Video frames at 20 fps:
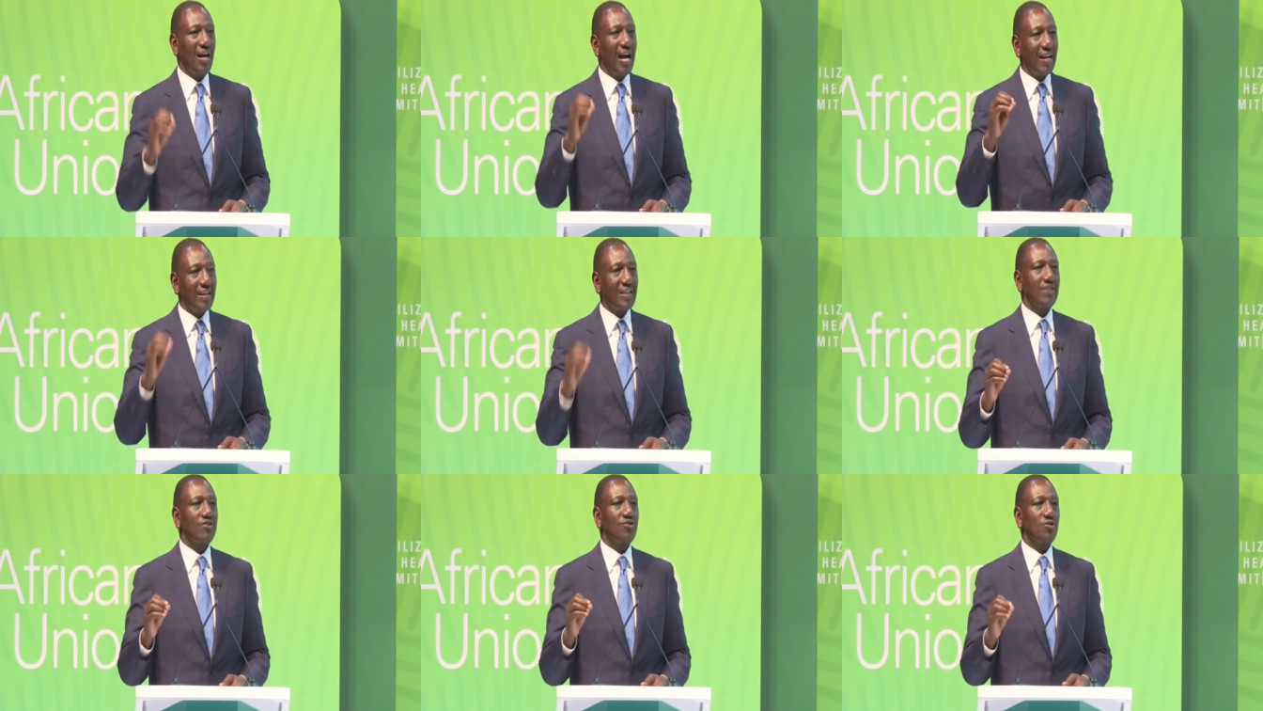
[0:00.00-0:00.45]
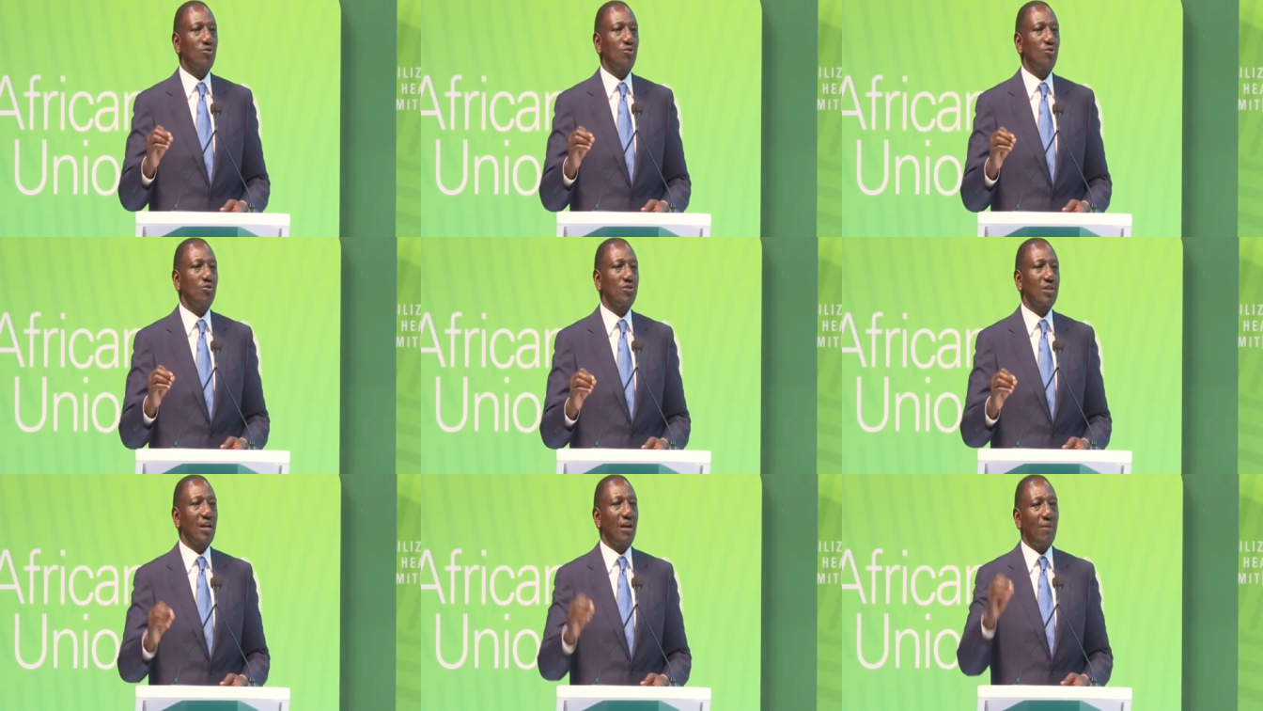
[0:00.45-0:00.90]

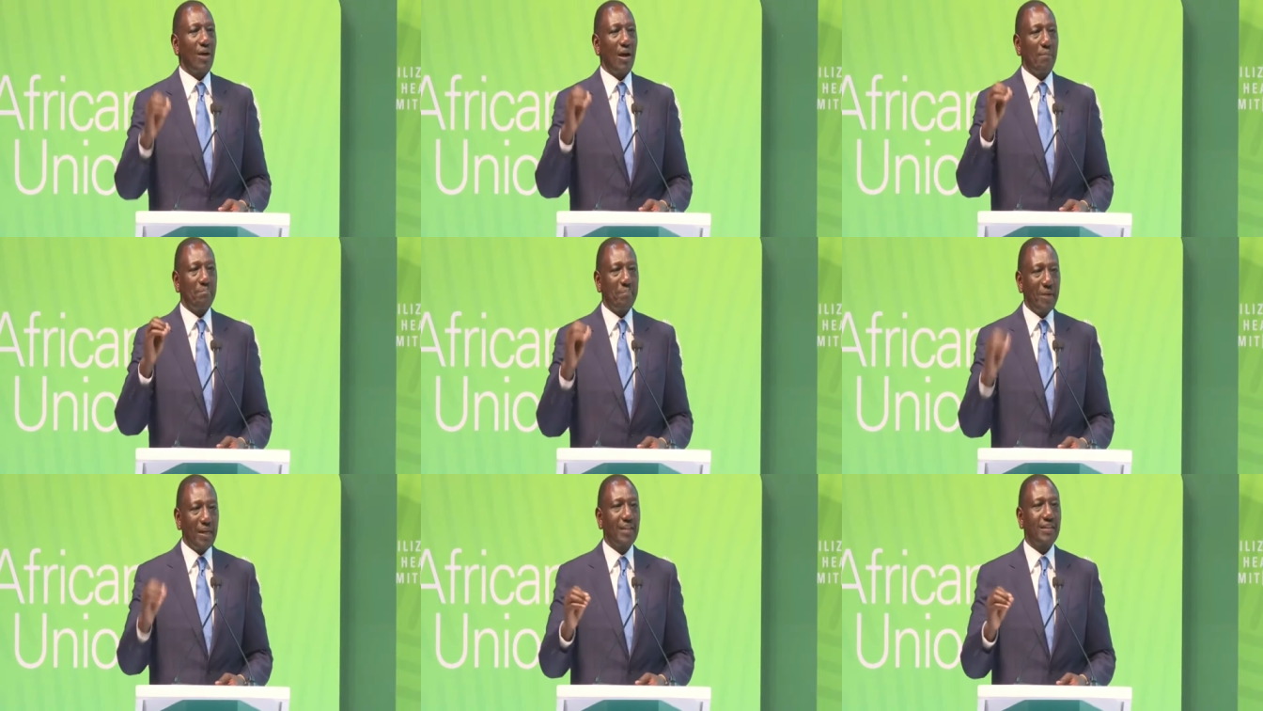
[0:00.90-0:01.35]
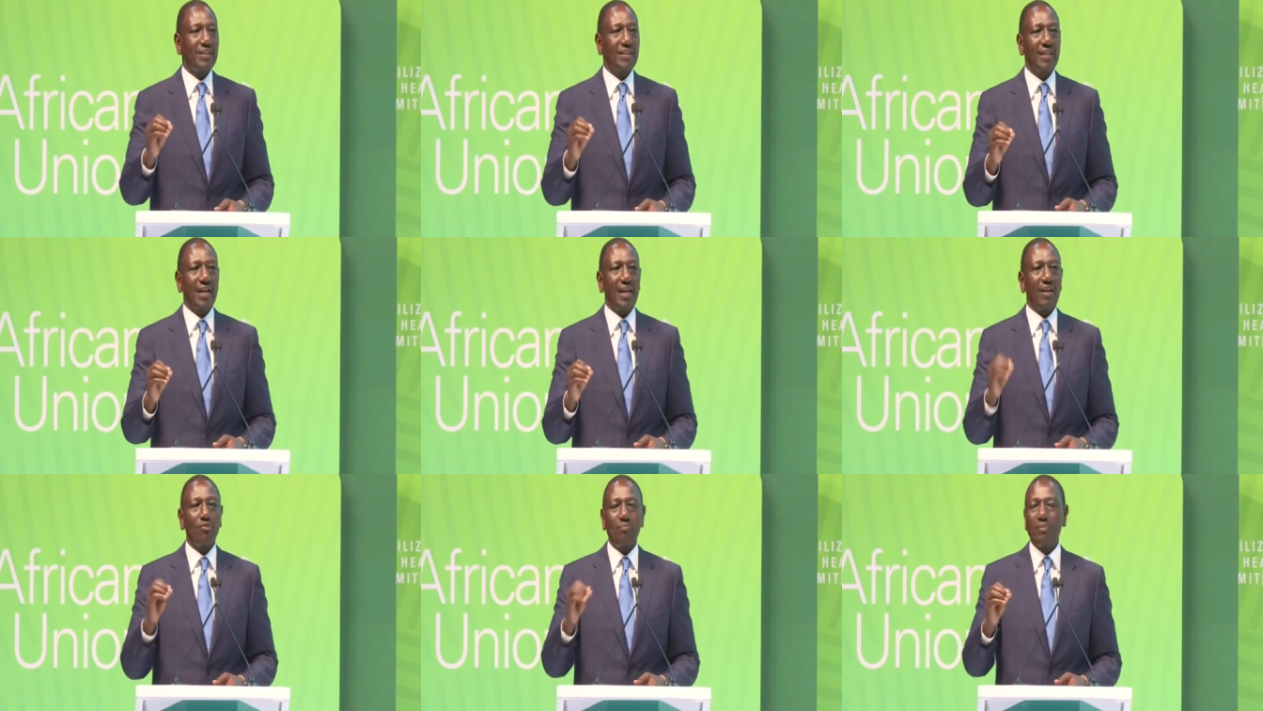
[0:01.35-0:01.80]
underscores our
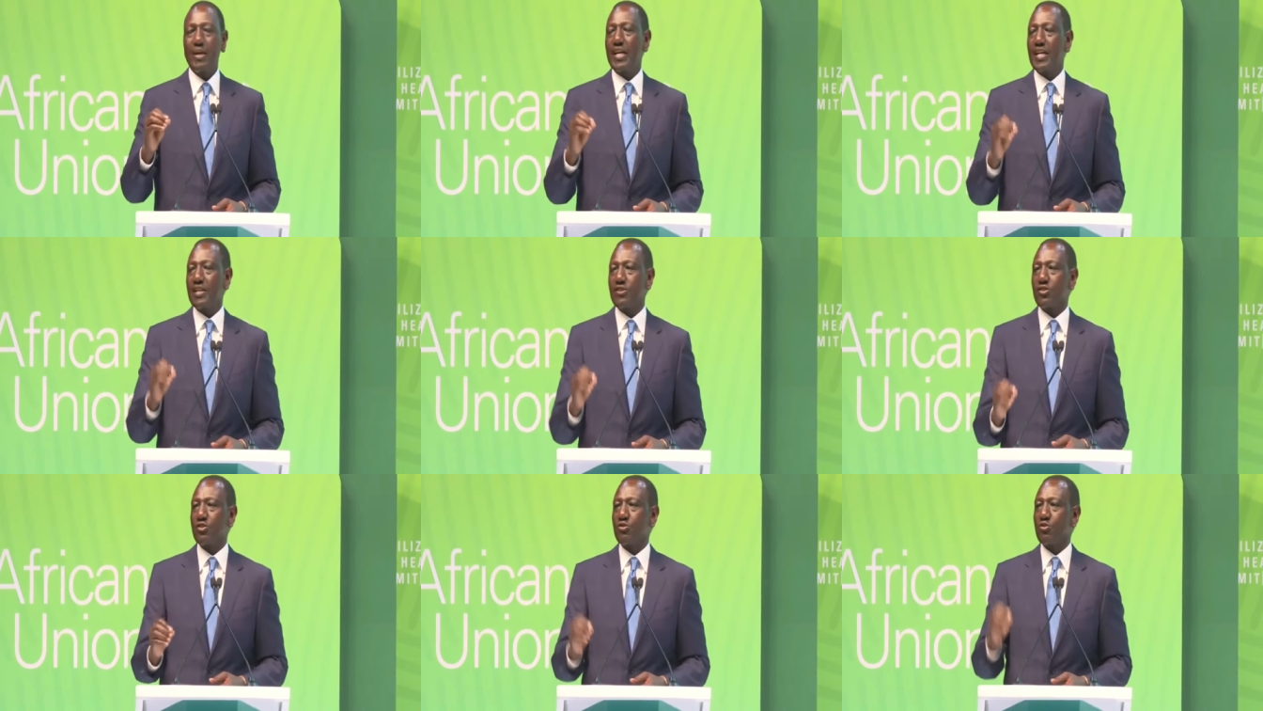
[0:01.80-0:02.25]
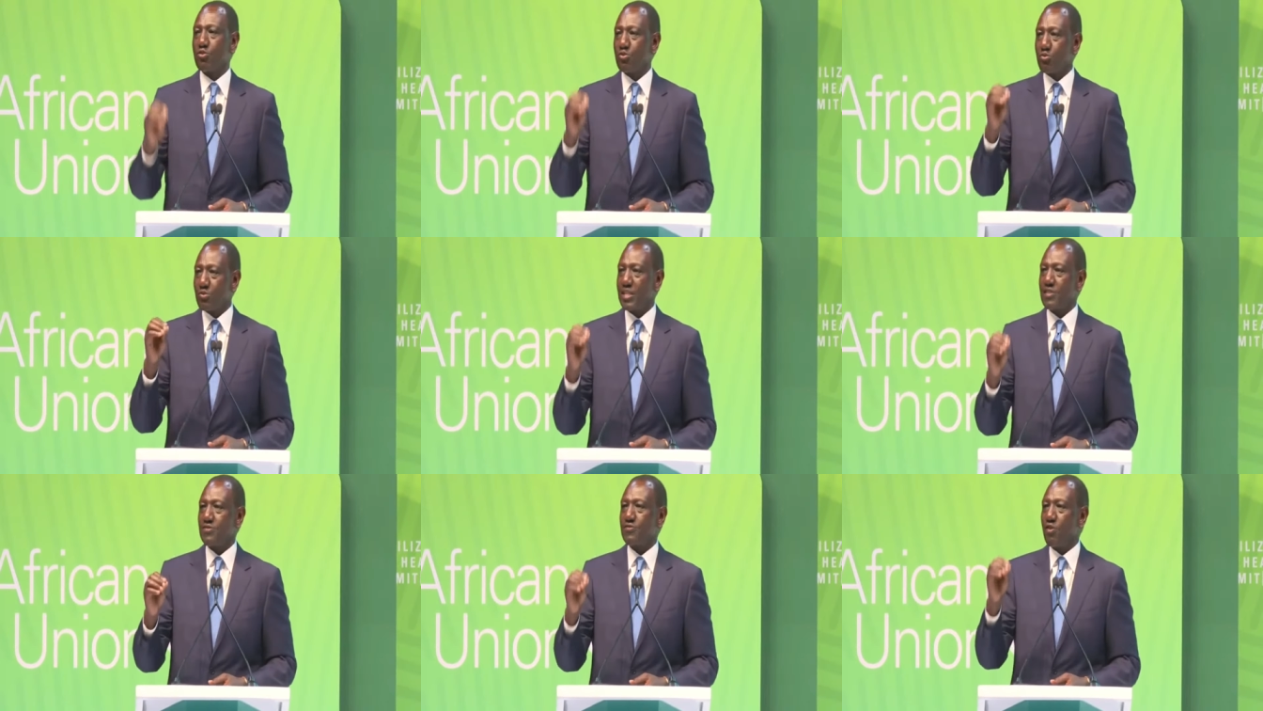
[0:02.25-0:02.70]
ability and obligation to
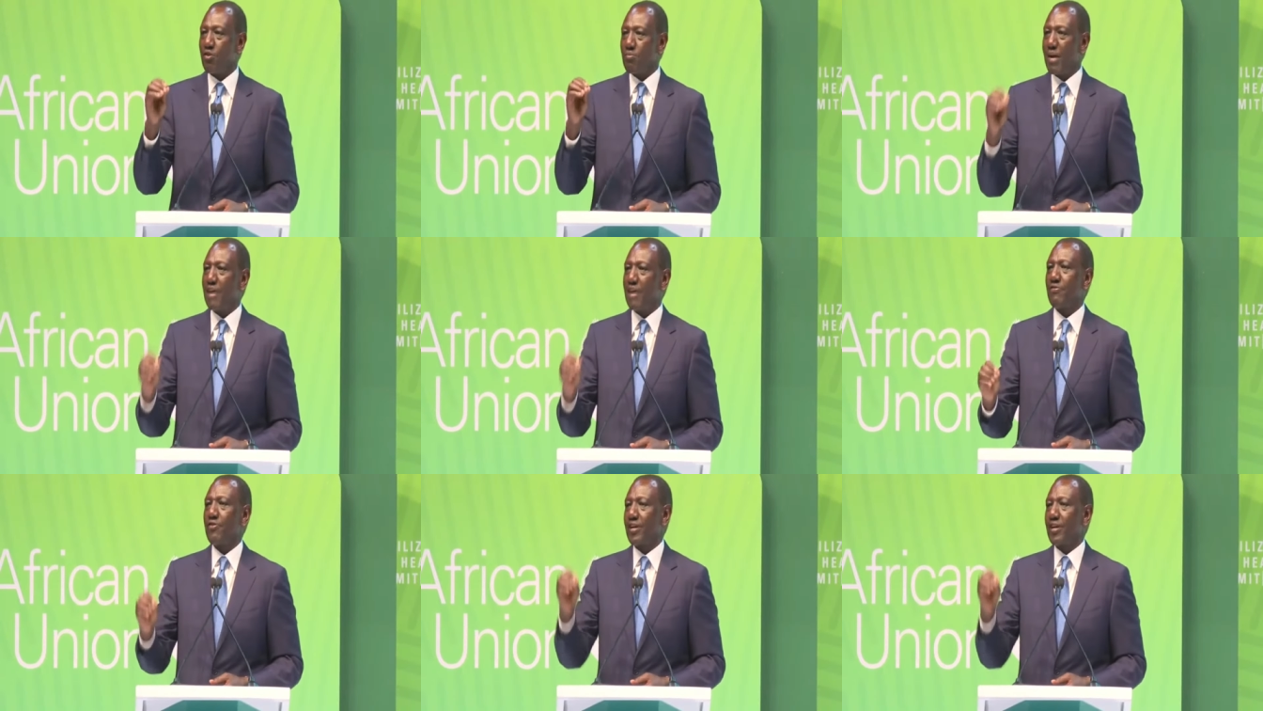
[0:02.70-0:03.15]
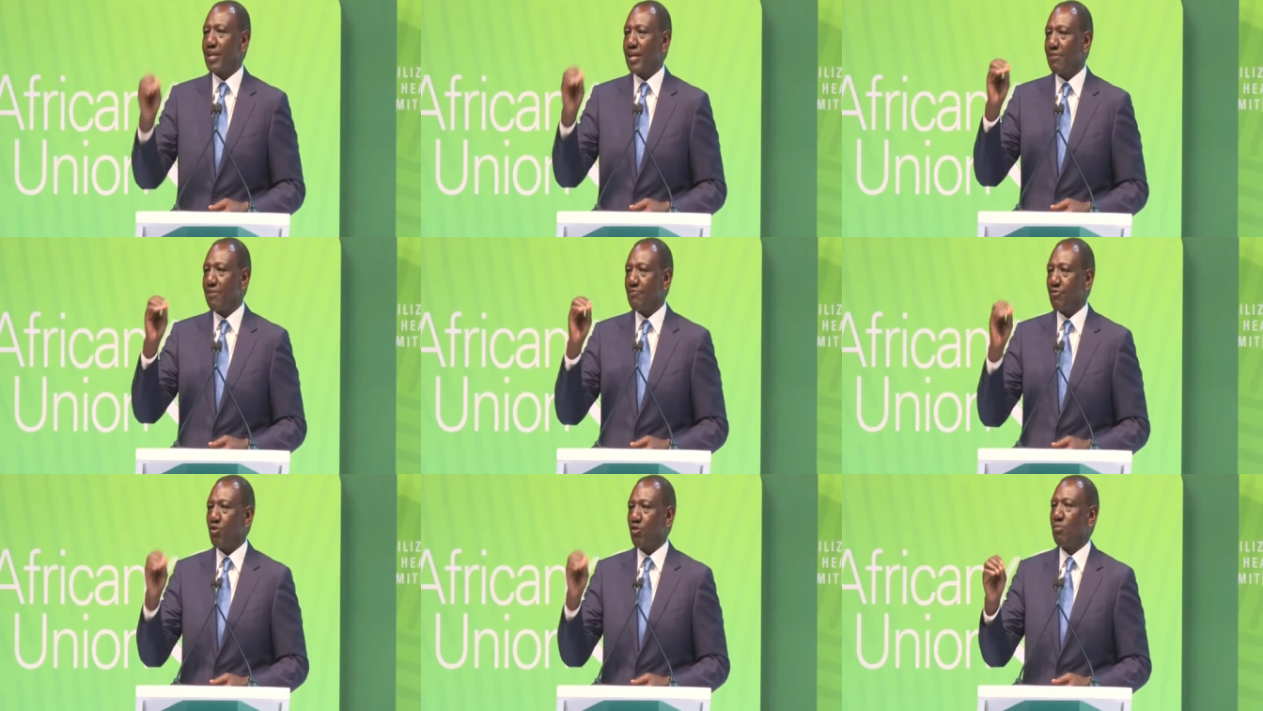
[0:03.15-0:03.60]
transform
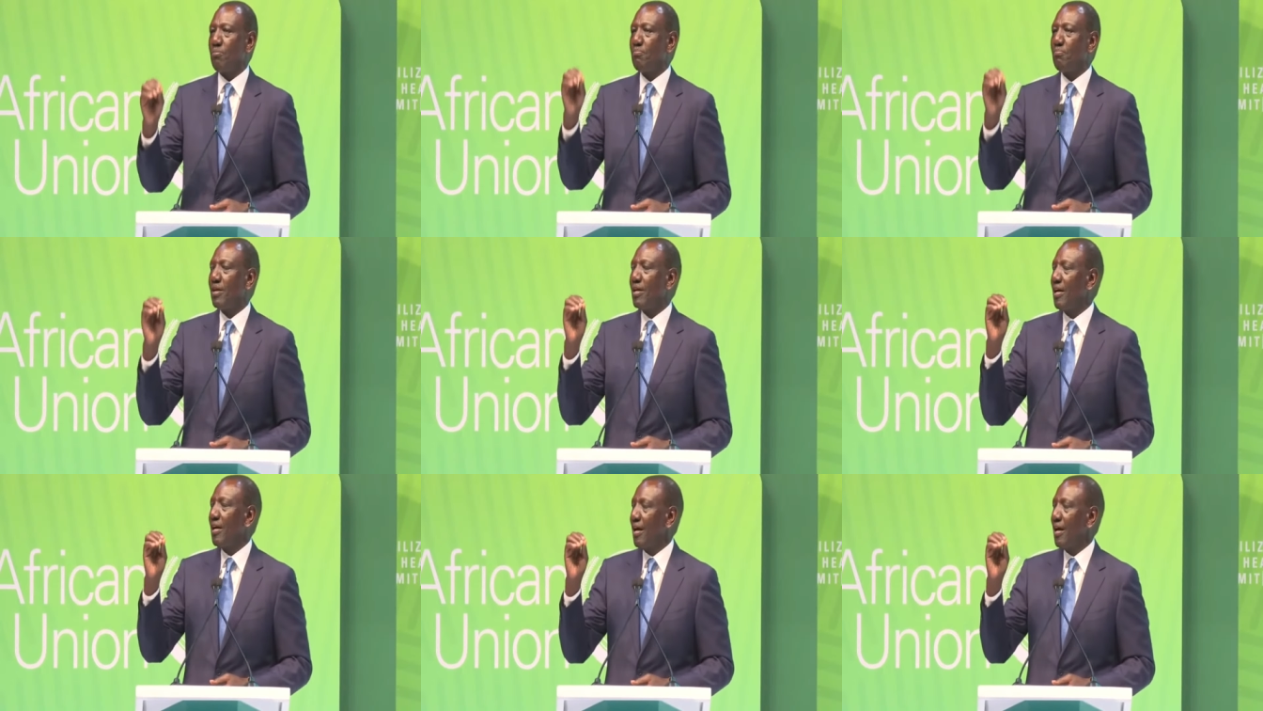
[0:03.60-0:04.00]
Africa from